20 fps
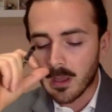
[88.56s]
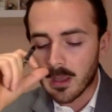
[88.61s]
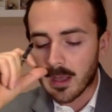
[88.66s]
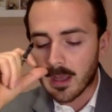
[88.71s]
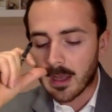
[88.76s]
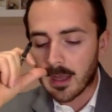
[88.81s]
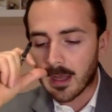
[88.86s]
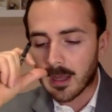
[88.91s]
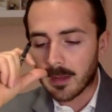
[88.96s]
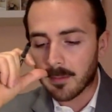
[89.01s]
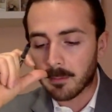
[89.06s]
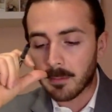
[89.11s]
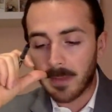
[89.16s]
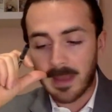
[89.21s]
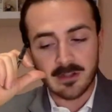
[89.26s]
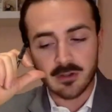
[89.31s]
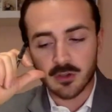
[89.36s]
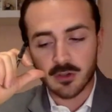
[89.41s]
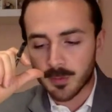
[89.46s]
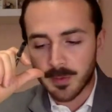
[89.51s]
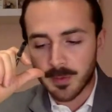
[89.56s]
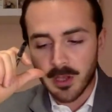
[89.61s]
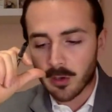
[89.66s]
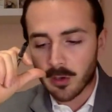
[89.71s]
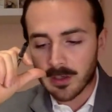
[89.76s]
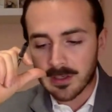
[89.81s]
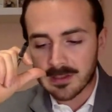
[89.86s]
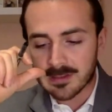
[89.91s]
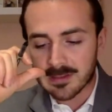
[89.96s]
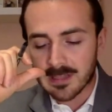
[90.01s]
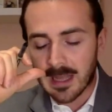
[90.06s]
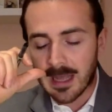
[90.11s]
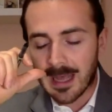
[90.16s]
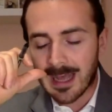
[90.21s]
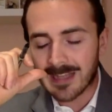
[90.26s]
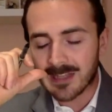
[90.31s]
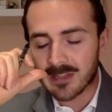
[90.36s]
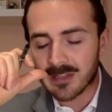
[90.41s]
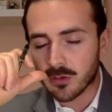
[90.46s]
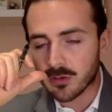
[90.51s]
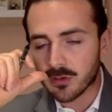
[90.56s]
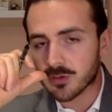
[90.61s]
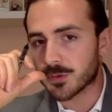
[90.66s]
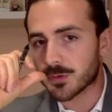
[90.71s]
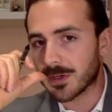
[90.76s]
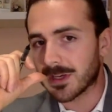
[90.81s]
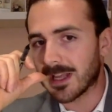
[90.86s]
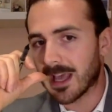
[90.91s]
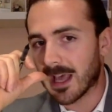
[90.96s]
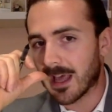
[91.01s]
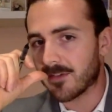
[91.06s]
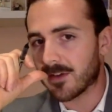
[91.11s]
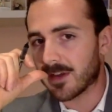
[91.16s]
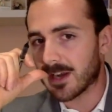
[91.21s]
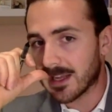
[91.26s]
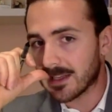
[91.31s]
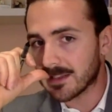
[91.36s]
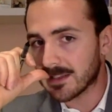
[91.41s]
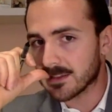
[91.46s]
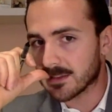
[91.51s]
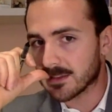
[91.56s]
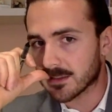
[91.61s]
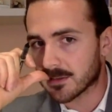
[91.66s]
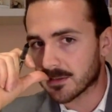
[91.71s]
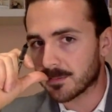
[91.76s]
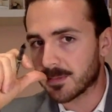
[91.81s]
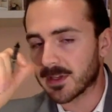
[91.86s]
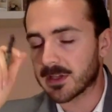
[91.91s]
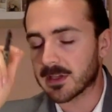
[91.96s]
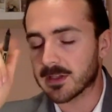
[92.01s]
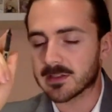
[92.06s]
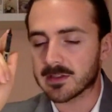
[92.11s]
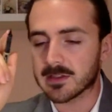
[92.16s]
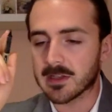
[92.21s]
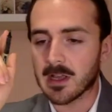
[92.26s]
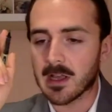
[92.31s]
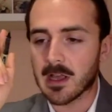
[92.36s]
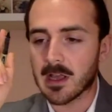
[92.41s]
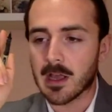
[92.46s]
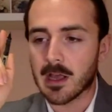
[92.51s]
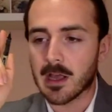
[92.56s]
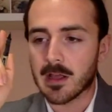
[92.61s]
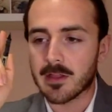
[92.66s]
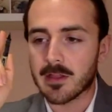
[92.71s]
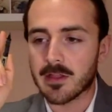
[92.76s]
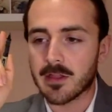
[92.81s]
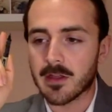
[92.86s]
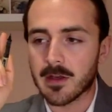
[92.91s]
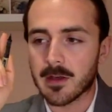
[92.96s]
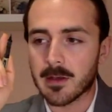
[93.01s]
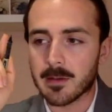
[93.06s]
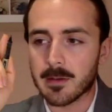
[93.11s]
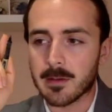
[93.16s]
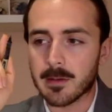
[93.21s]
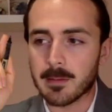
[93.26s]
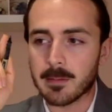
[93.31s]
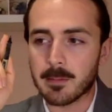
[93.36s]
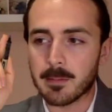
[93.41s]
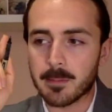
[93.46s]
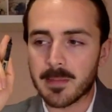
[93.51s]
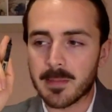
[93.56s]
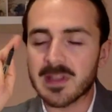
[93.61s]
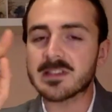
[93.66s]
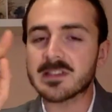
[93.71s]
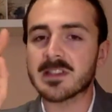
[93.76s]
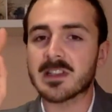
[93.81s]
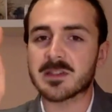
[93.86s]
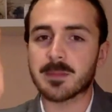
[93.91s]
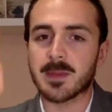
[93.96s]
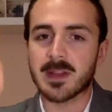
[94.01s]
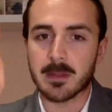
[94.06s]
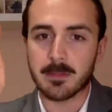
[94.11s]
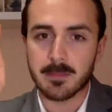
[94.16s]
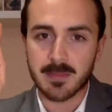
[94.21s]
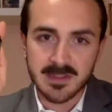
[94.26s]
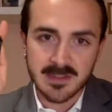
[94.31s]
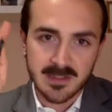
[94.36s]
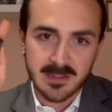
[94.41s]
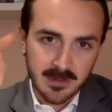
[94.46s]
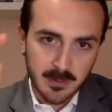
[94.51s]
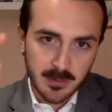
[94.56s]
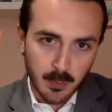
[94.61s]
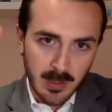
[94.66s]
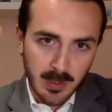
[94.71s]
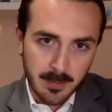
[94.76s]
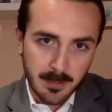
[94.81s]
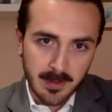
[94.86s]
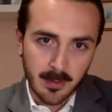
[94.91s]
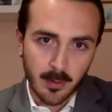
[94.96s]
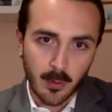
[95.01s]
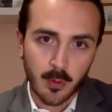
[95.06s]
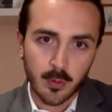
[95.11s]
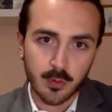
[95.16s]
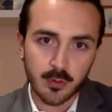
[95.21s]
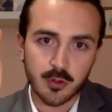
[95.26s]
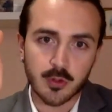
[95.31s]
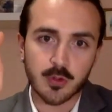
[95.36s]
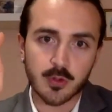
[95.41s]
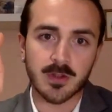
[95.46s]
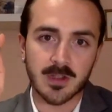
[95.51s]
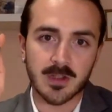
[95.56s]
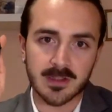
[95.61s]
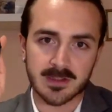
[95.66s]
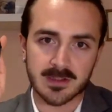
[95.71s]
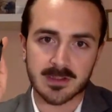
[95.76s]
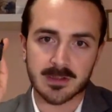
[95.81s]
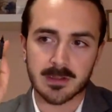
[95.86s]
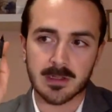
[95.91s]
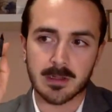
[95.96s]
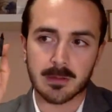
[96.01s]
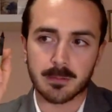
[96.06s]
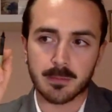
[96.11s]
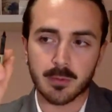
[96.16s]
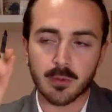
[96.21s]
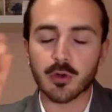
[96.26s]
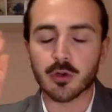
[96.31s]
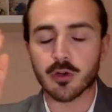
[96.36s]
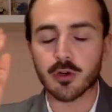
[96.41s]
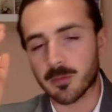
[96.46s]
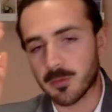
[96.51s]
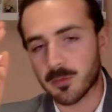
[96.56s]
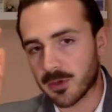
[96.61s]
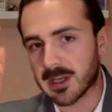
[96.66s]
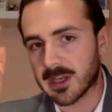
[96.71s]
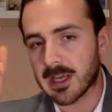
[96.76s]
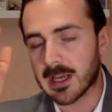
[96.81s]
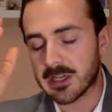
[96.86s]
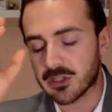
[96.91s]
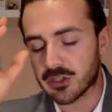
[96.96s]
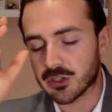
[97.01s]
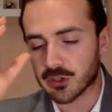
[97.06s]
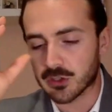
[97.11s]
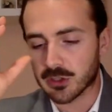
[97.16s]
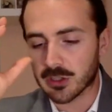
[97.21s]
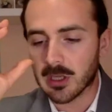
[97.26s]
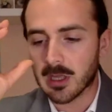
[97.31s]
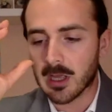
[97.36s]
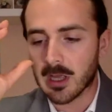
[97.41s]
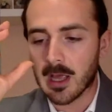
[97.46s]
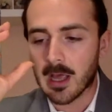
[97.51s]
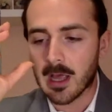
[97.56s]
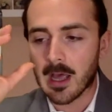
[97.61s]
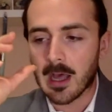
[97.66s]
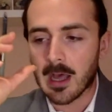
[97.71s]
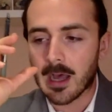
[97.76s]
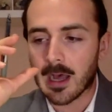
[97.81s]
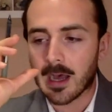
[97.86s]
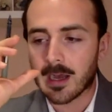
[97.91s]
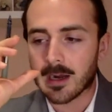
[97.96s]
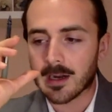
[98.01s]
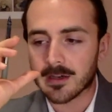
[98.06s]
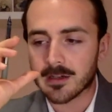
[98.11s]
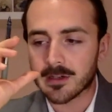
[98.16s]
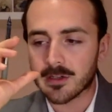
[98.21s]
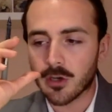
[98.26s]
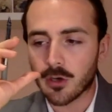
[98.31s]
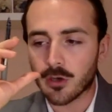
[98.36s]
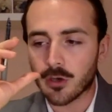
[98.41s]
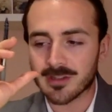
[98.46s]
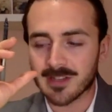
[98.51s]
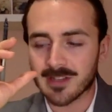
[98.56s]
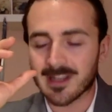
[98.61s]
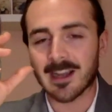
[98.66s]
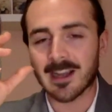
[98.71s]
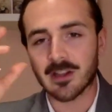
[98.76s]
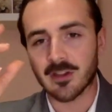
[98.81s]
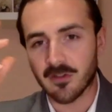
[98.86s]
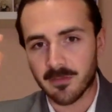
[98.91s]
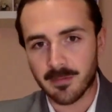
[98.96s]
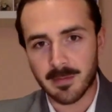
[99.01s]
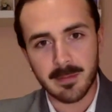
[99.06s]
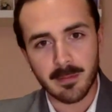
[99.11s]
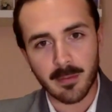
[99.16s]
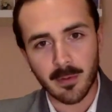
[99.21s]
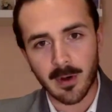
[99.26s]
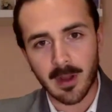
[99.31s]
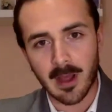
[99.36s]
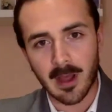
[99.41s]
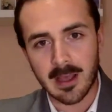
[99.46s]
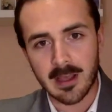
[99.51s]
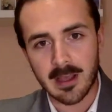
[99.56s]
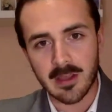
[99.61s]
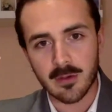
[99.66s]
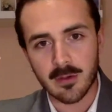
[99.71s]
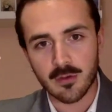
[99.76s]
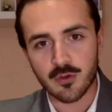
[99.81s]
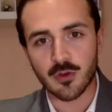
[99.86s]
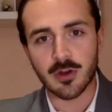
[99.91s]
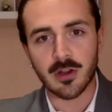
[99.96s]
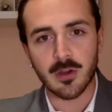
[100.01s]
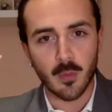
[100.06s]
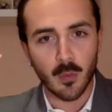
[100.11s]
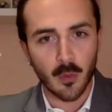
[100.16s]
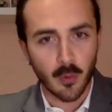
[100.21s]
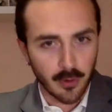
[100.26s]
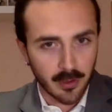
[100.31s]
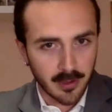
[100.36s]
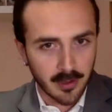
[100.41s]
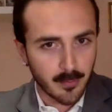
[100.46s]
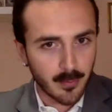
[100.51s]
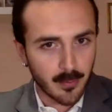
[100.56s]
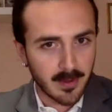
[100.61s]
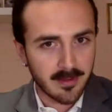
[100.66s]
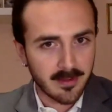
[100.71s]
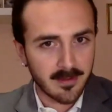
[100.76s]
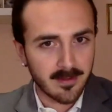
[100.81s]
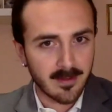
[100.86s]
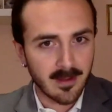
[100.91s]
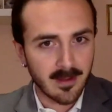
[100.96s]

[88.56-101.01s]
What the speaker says: And to be honest, I don't really have an answer, because the businessmen and businesswomen who do this poor communication are not the kind of people I usually work with.